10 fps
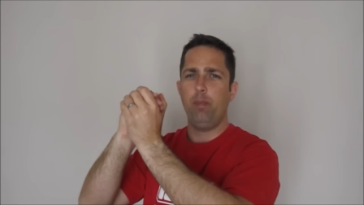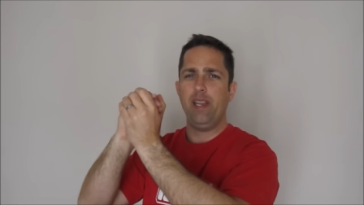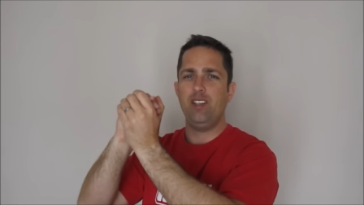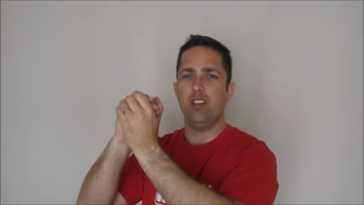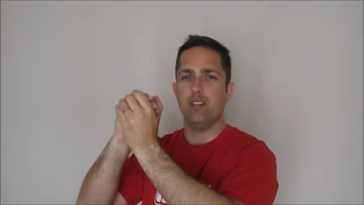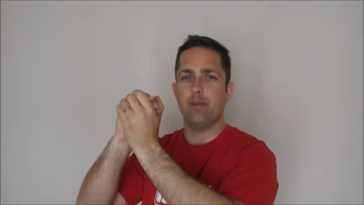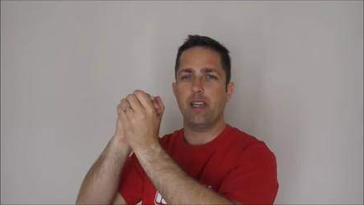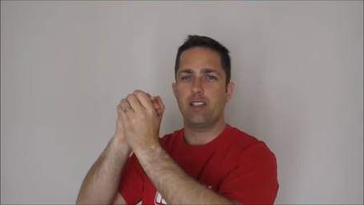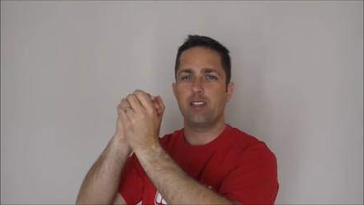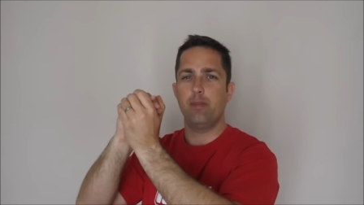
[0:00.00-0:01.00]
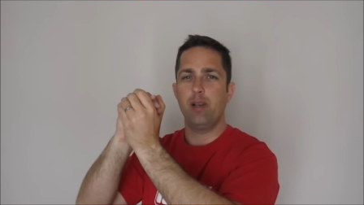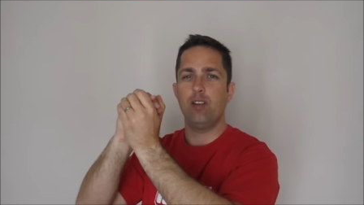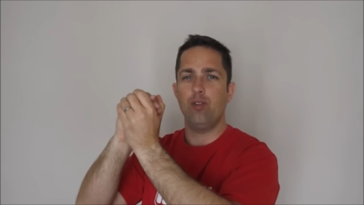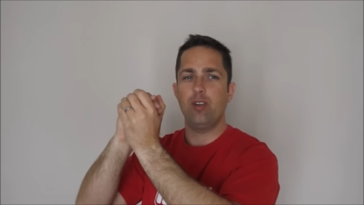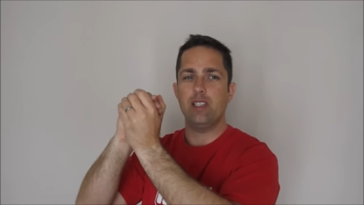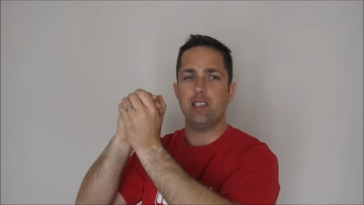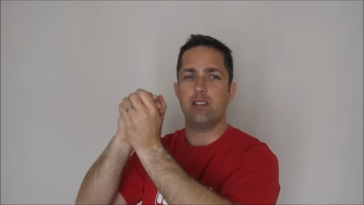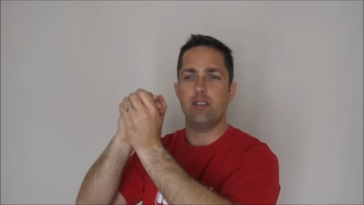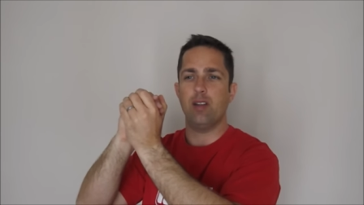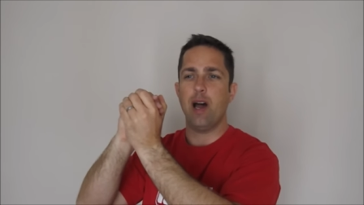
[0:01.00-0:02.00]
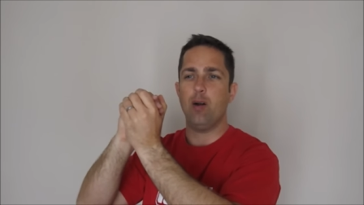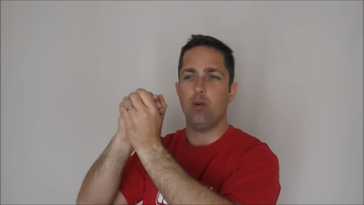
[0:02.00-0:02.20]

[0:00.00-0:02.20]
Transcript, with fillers: Little pigeons make similar noises to